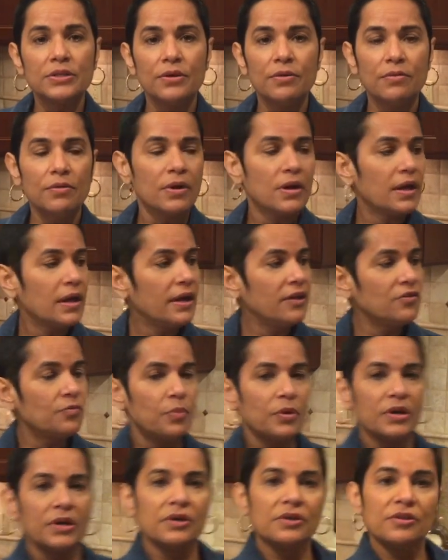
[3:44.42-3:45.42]
to do is
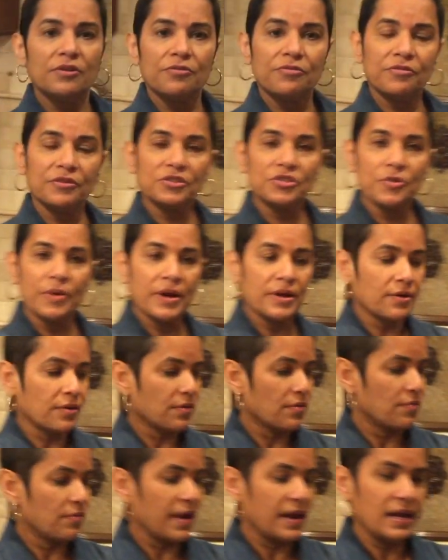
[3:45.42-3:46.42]
put it in the refrigerator,
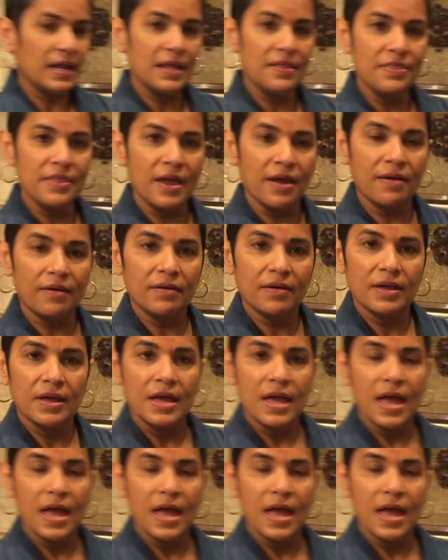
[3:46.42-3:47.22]
right in there.